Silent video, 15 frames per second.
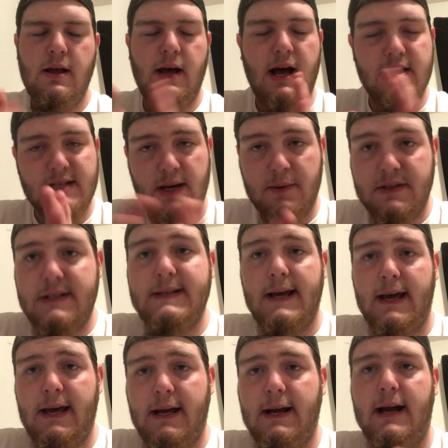as I was
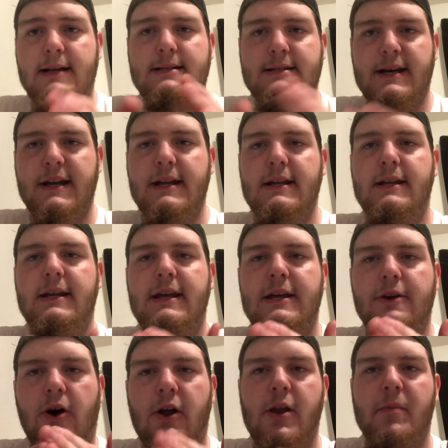saying, I said it
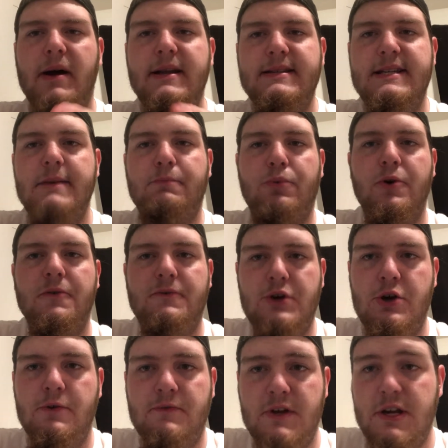in all of my dip
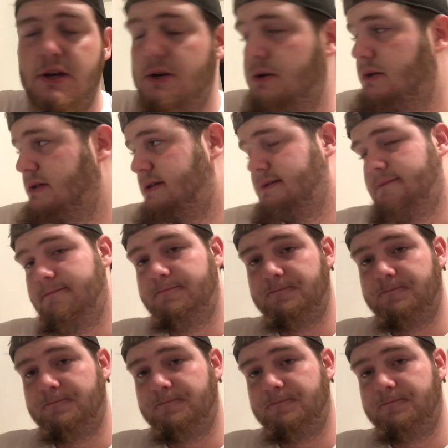review videos